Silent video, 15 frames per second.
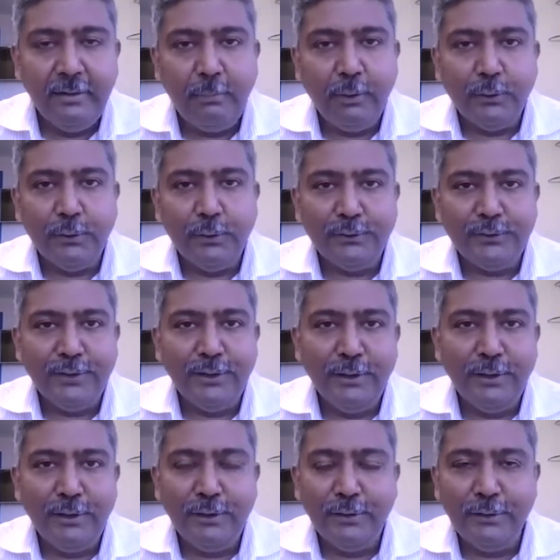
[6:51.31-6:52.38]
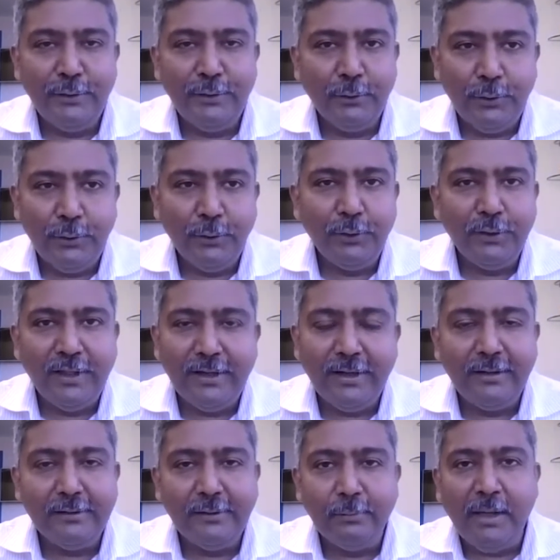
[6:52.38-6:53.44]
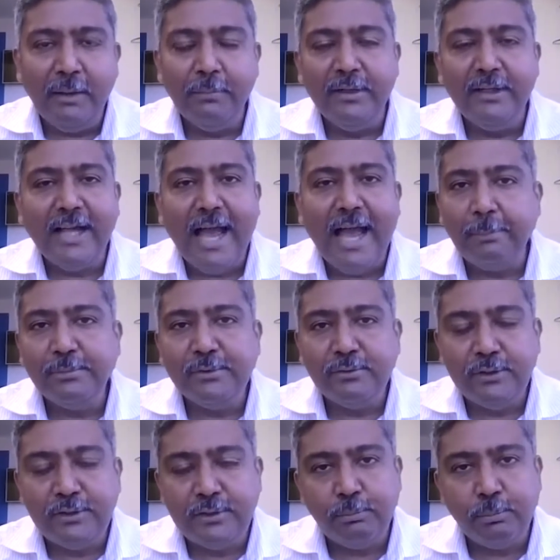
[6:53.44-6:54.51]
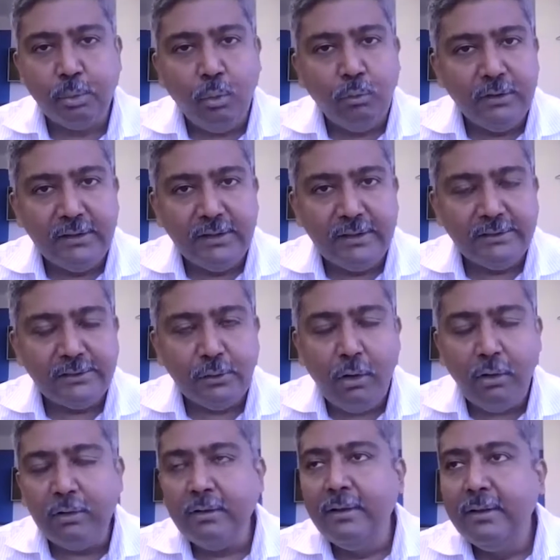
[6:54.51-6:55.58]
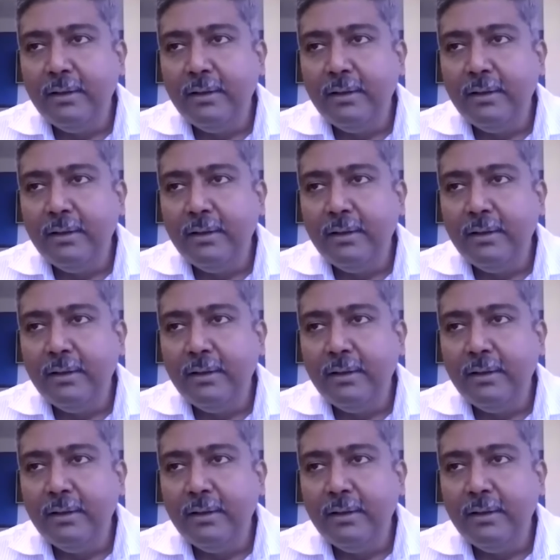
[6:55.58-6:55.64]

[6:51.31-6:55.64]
because there are other payment apps which have proven this wrong.